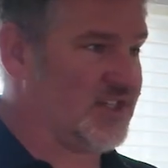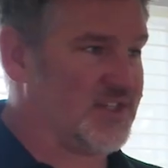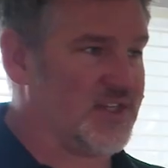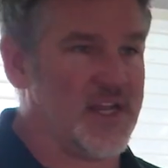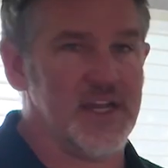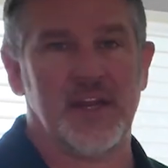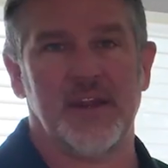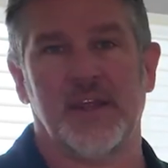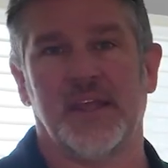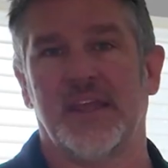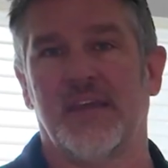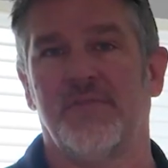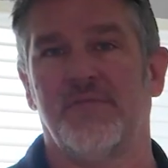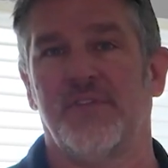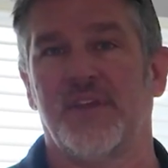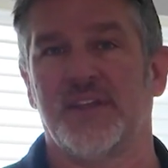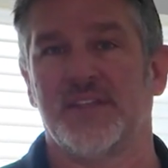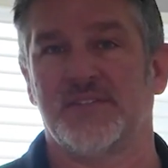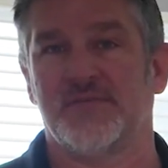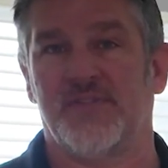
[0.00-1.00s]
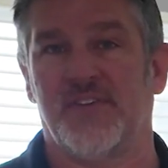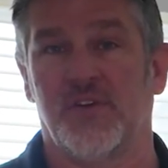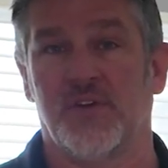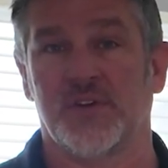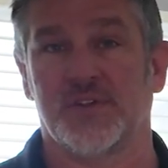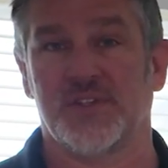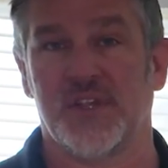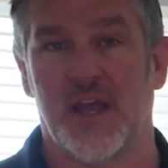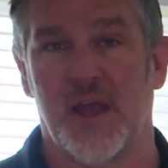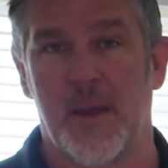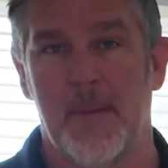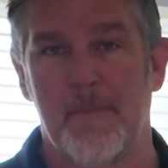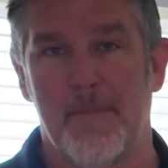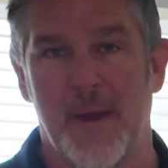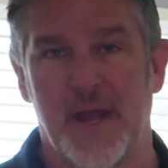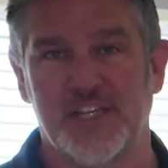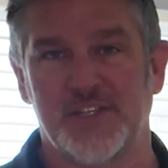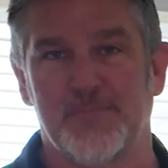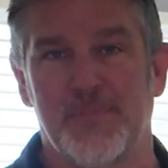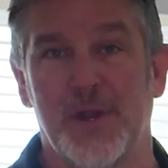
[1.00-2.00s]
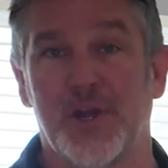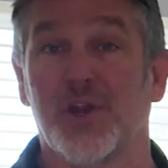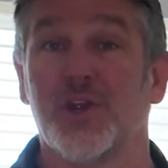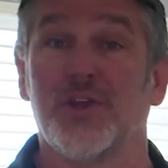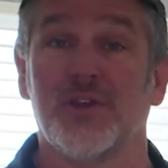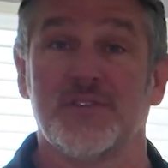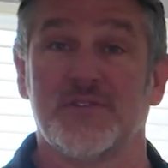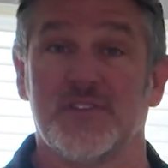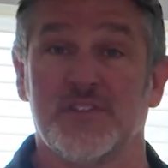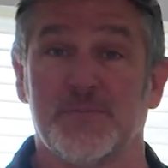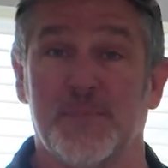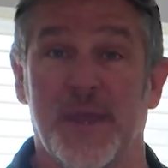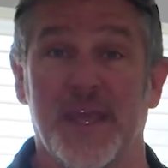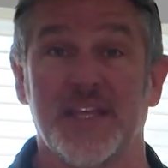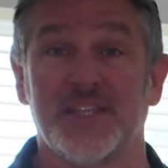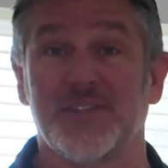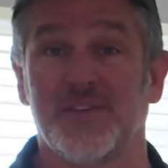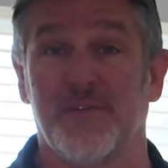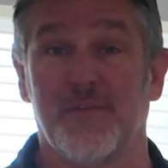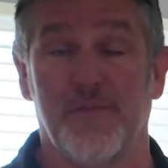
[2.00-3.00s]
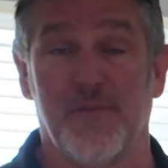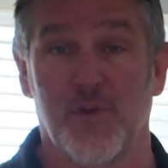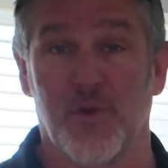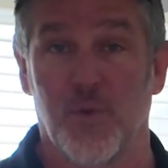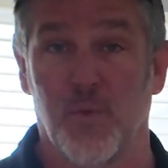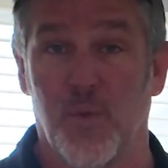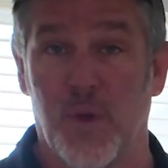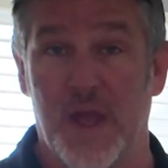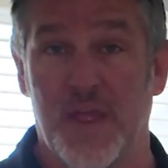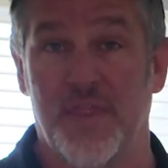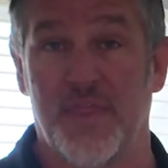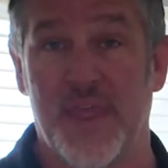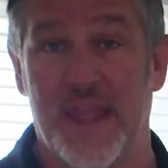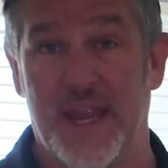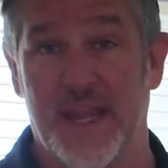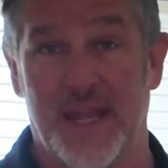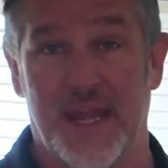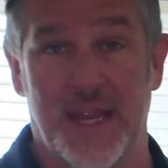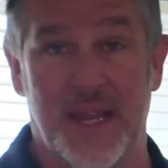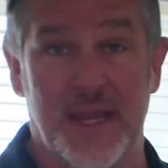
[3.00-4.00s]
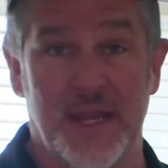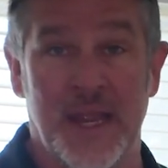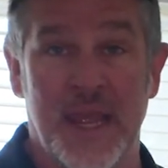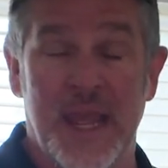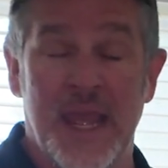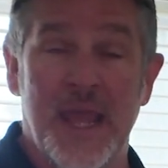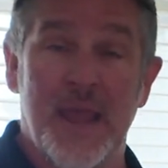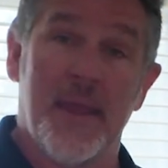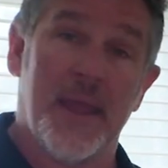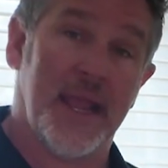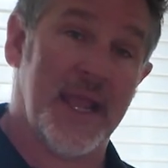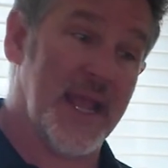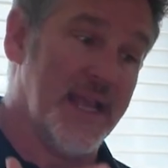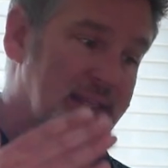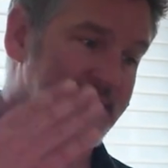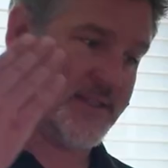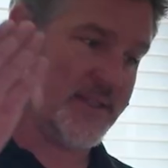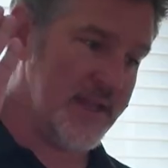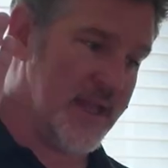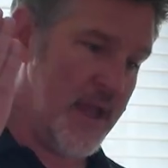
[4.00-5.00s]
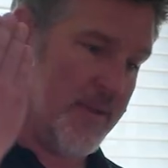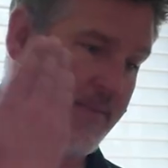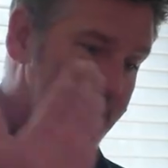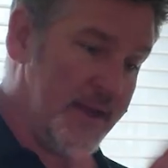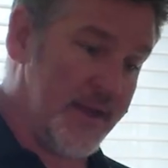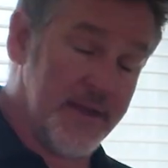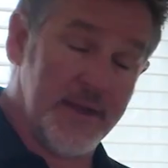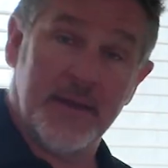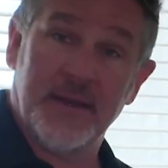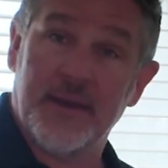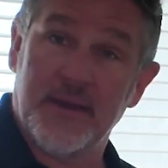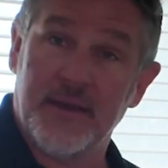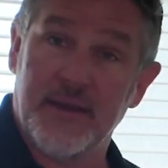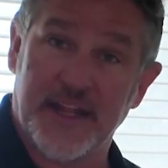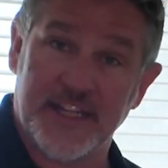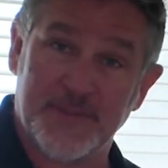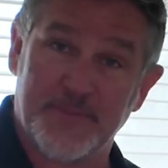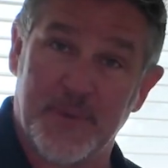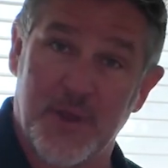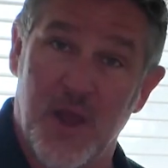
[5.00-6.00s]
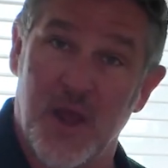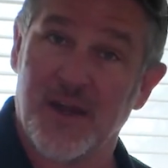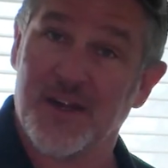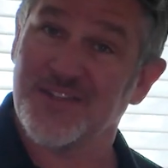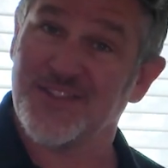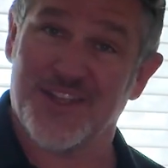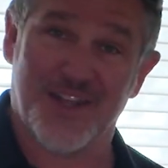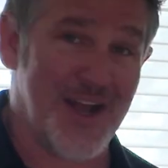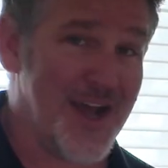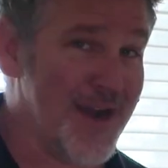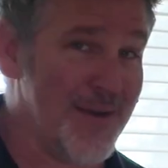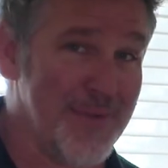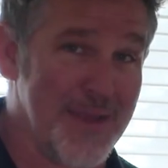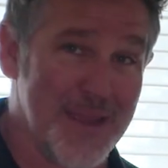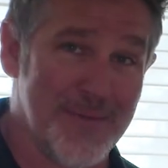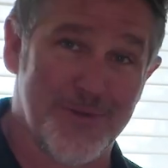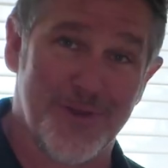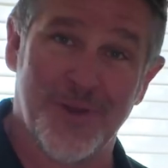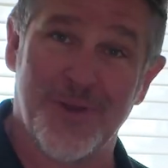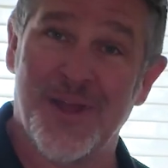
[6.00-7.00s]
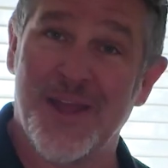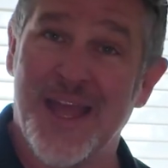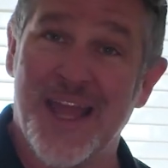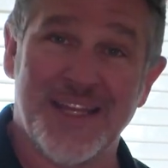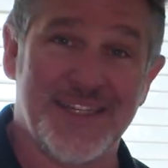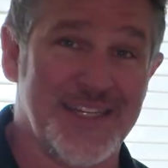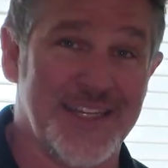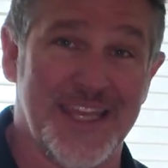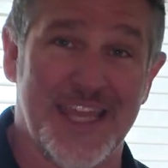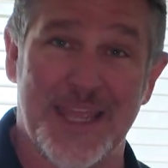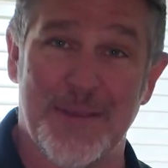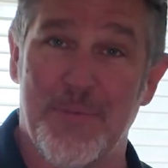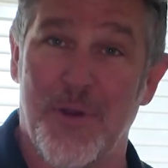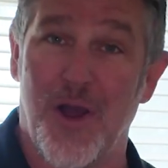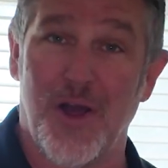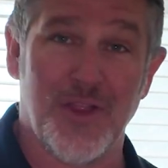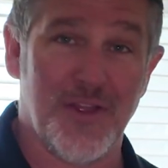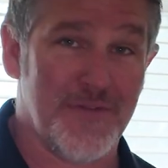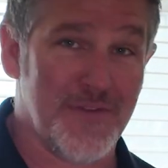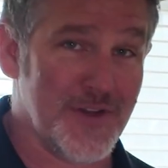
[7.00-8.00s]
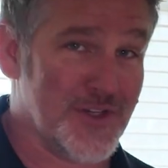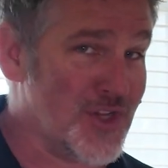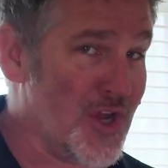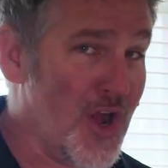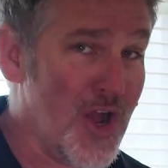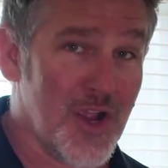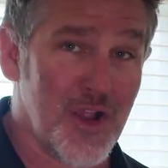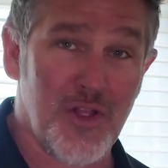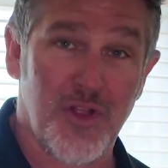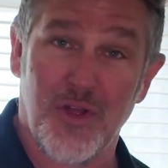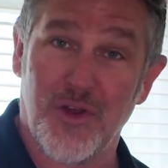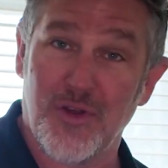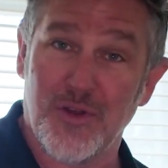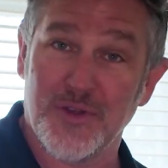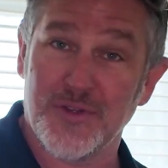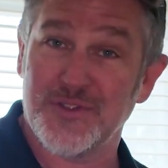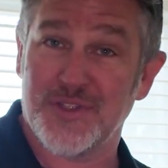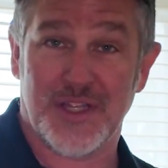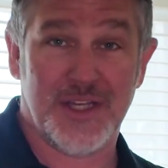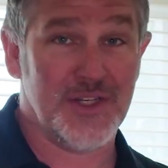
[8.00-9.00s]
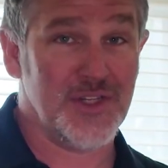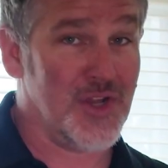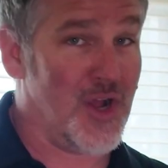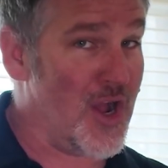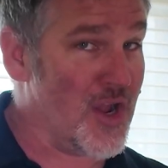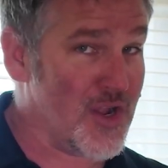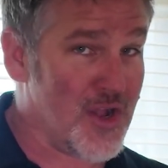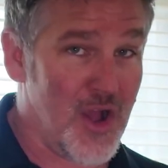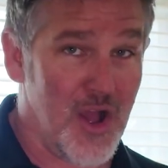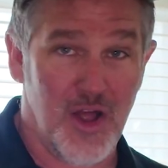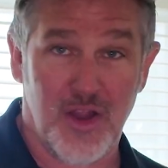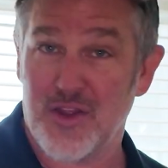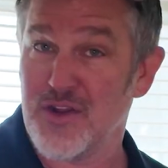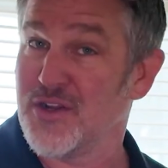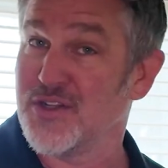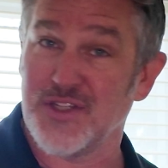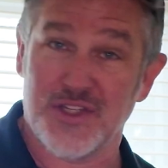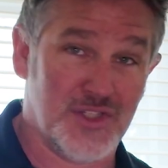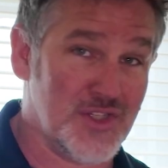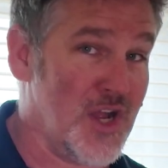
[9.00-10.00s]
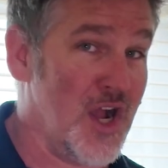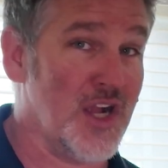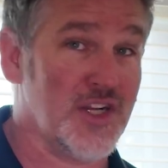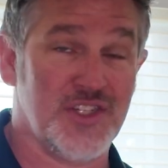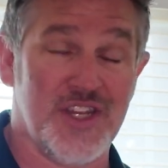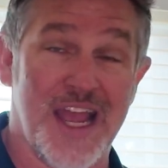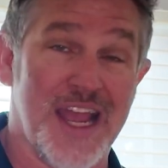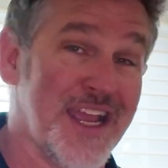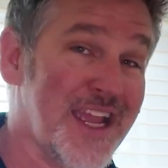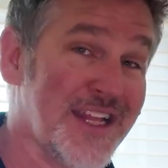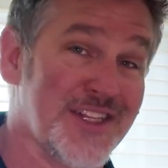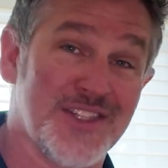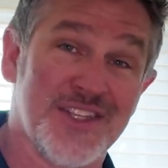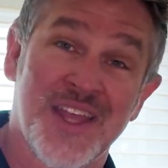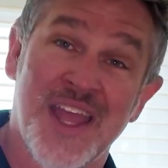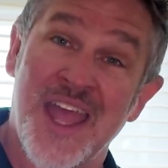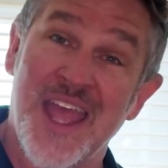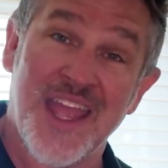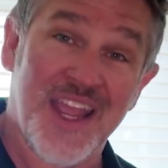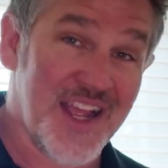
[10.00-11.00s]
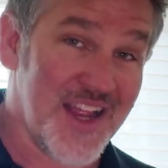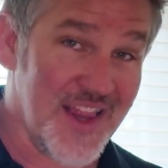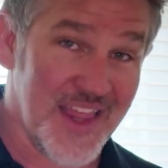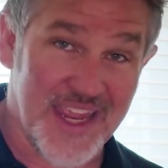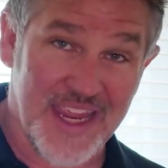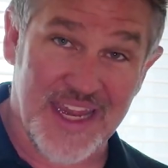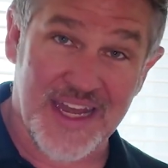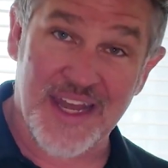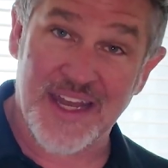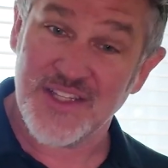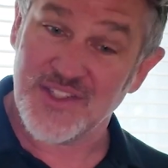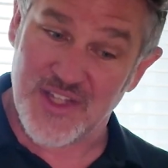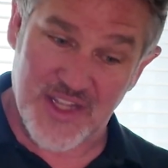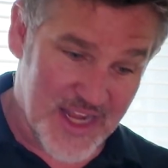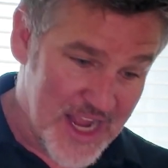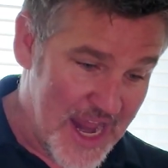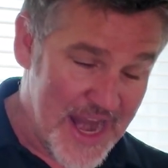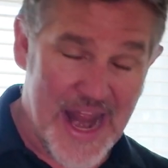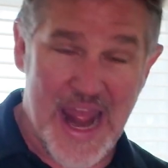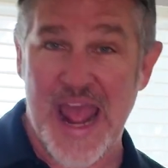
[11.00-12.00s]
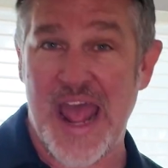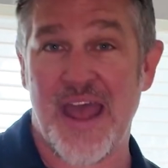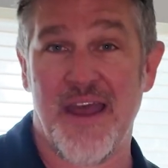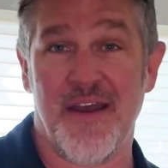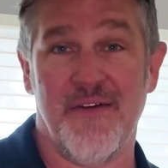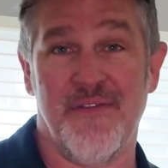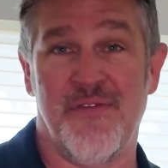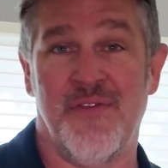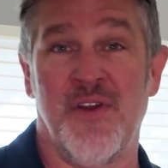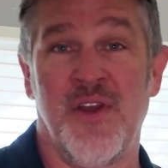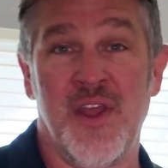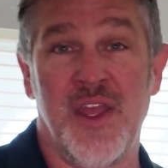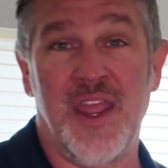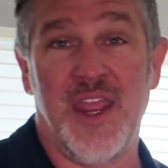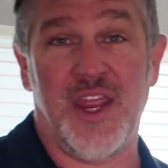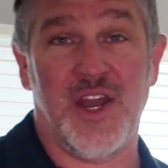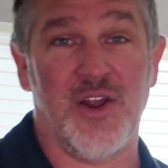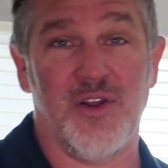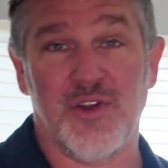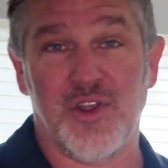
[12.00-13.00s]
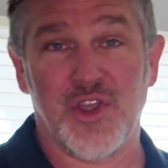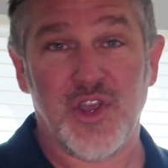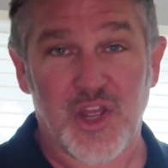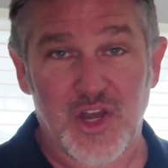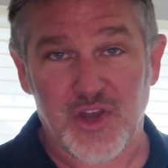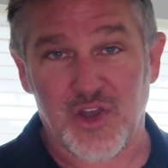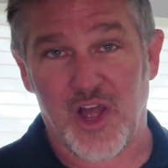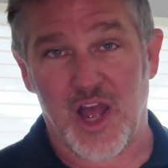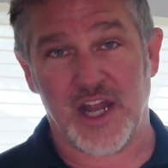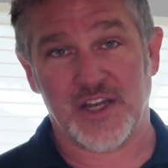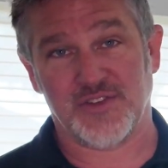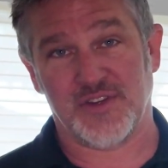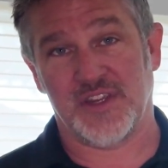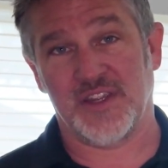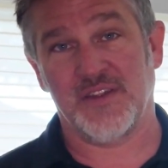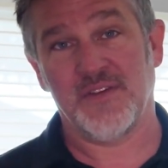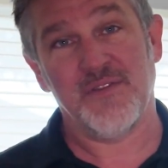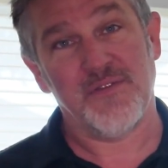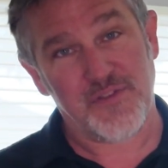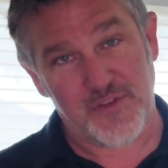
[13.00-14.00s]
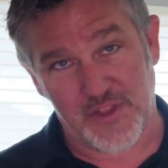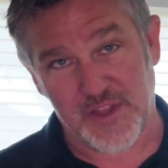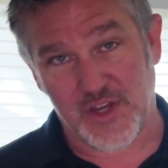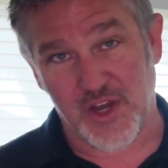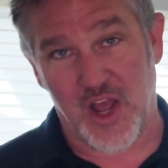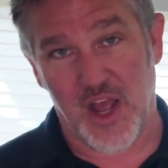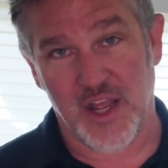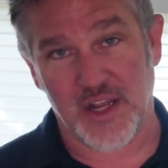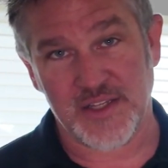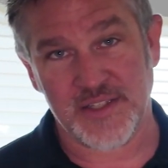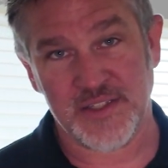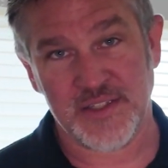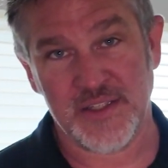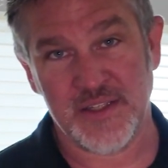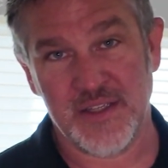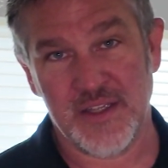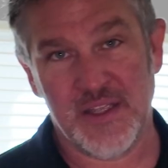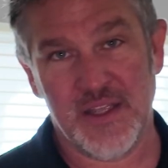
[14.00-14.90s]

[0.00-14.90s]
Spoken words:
just gonna give these folks a much better use of space for what they need. Because, I mean, let's be honest, they gotta be able to keep all of their dog clothes and dog collars and dog jackets clean. So gotta have, you know, good laundry for the dogs.